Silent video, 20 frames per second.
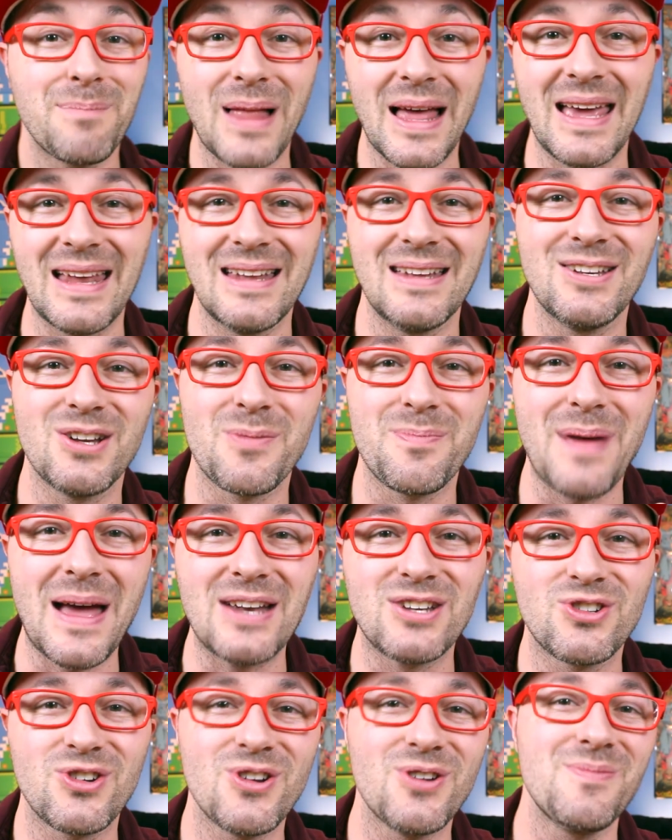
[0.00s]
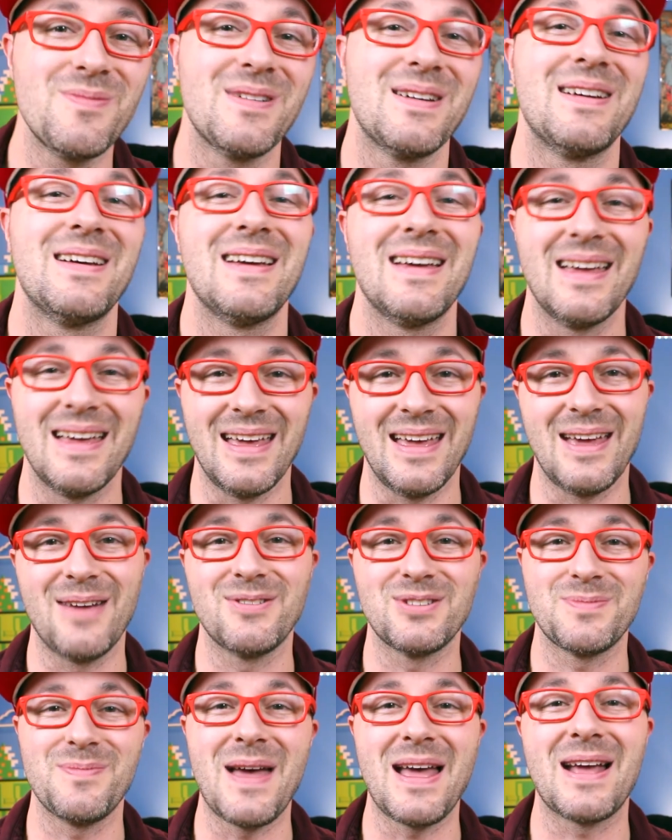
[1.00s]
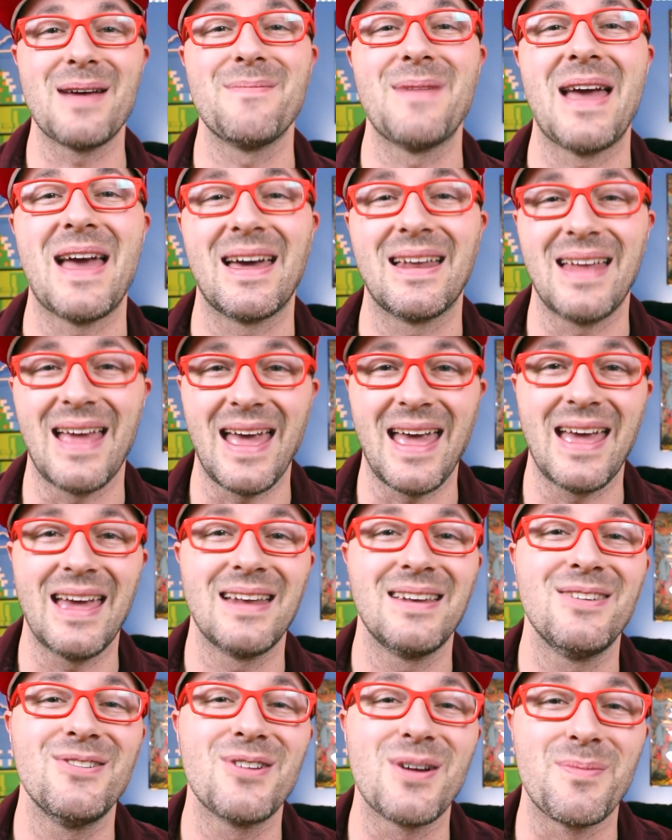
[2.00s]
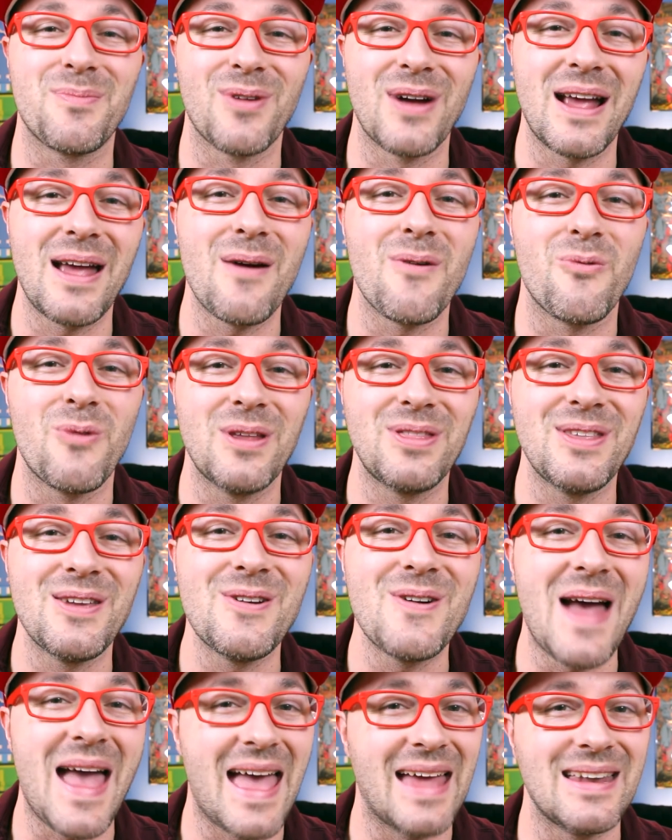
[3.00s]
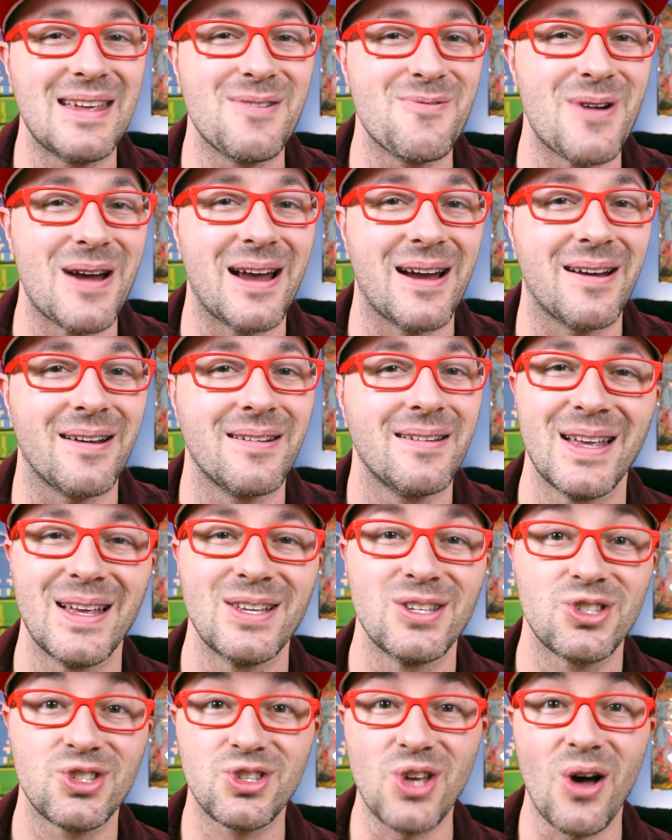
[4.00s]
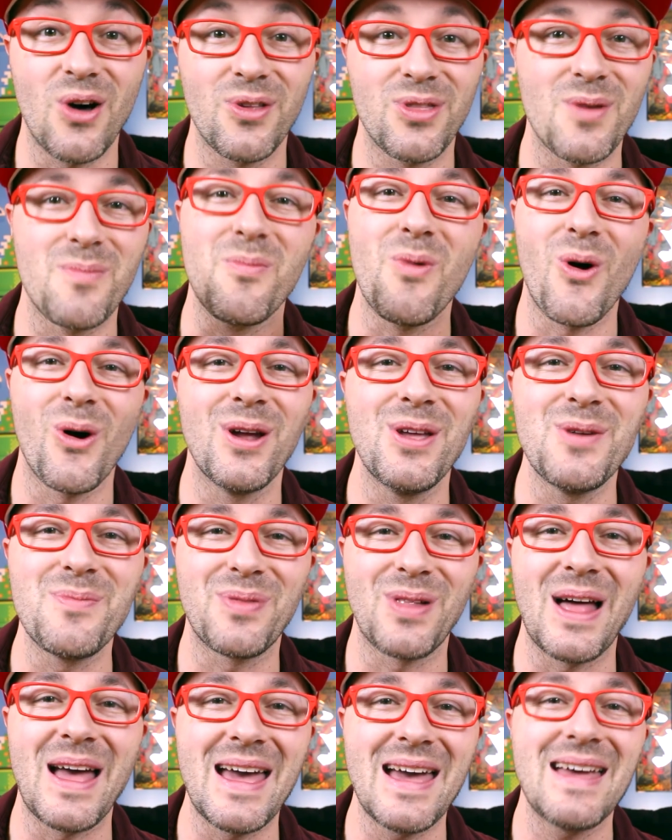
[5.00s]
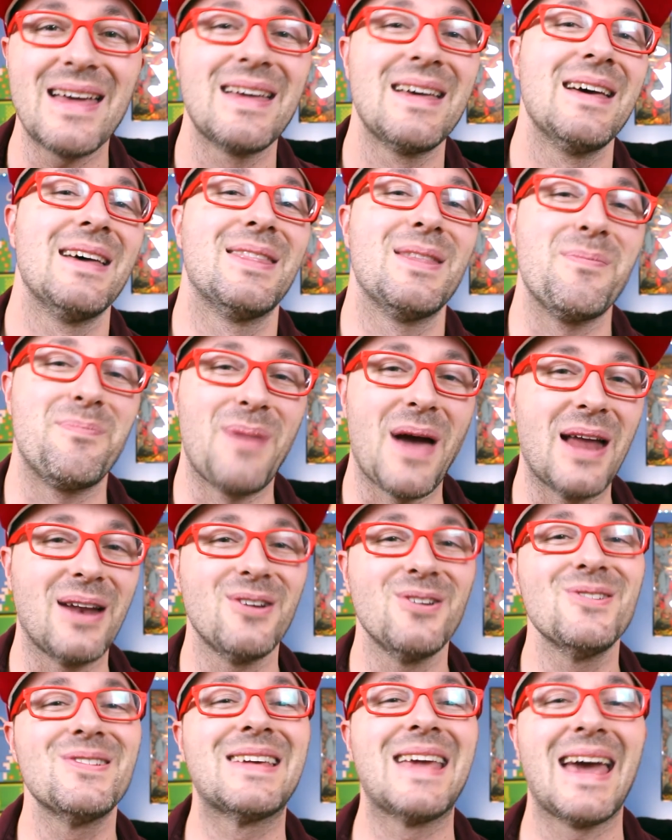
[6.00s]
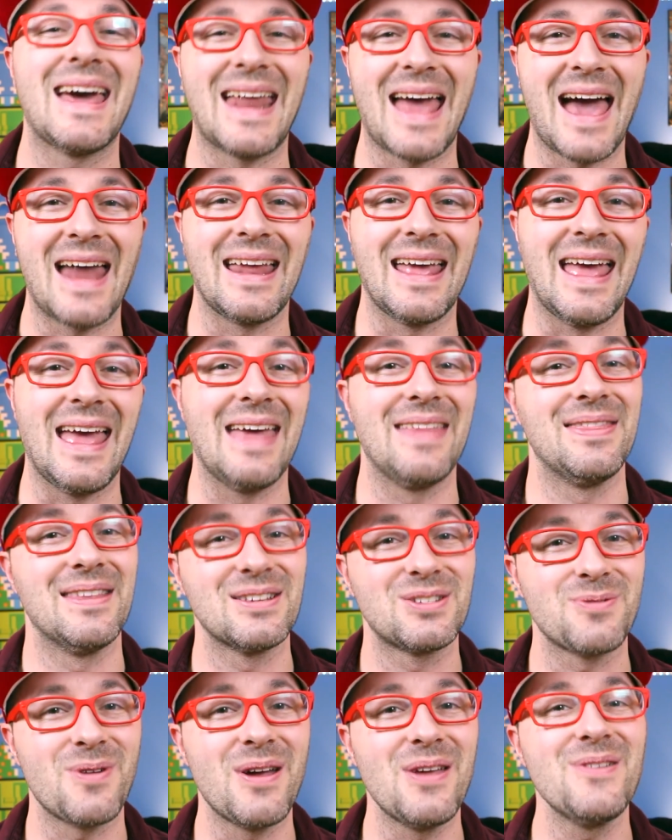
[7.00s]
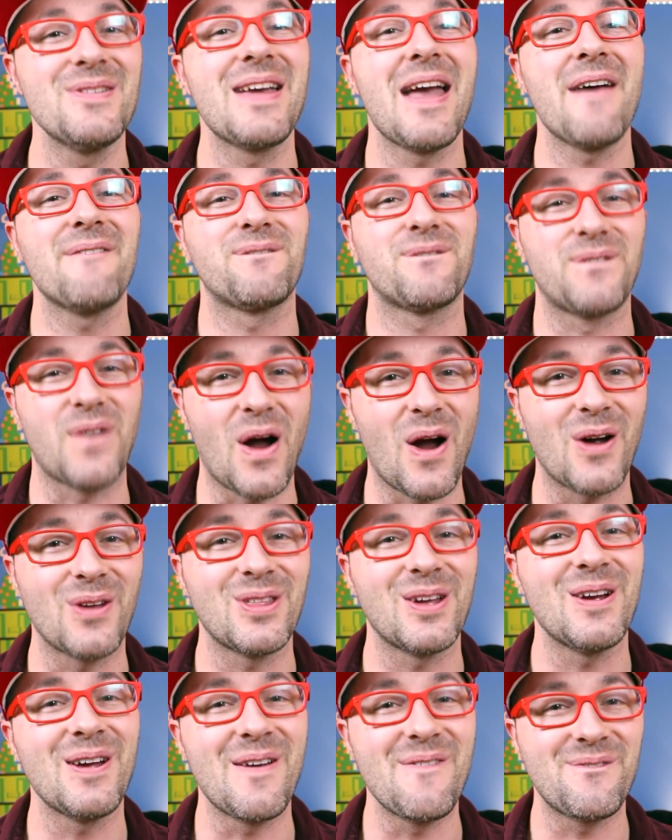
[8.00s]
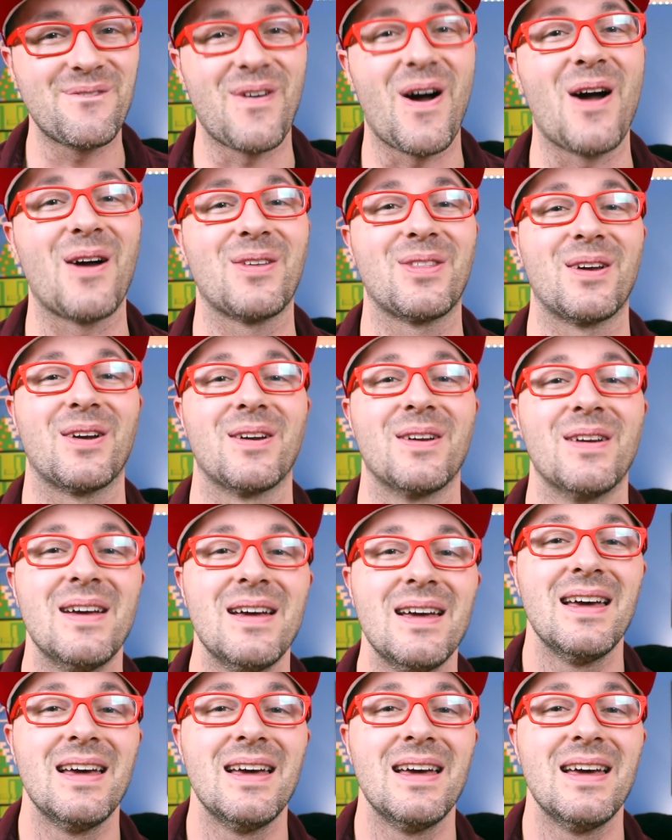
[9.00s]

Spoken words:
play it in your bedroom. It was Mega Man, and you could bring it with you anywhere. So the more you play it, the better you get at it. And this way you get farther and farther.